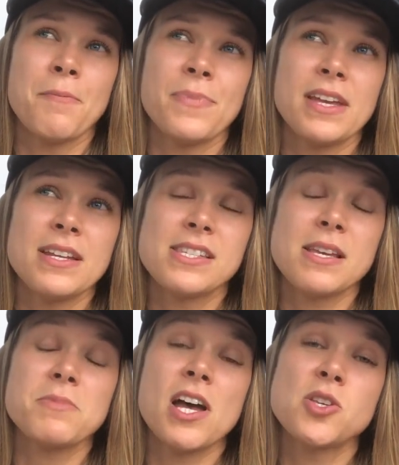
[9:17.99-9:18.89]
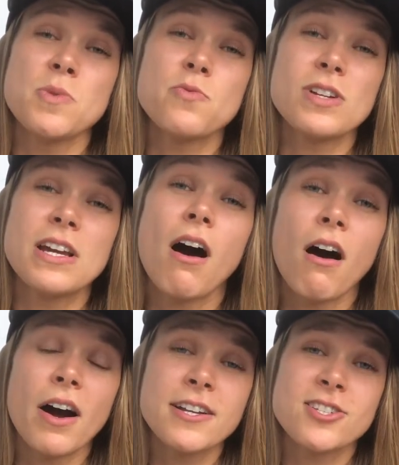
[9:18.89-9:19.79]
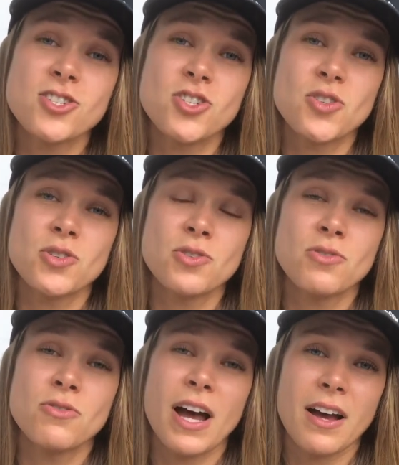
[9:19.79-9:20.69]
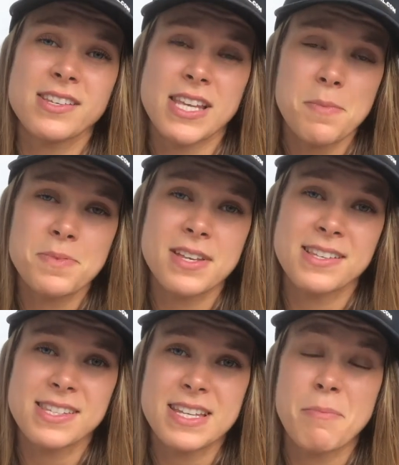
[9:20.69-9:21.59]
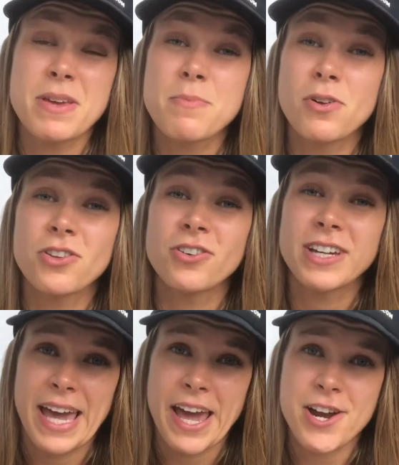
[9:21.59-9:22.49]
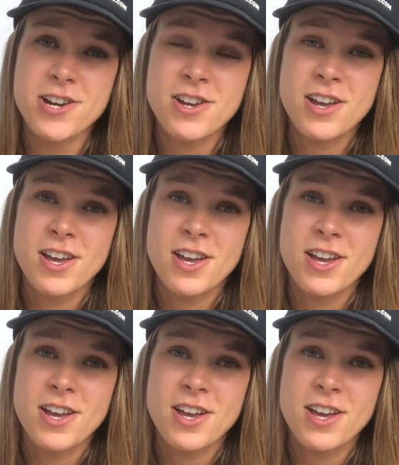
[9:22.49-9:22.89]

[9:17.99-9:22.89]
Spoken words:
it is sometimes been really hard to accept and see that people don't care.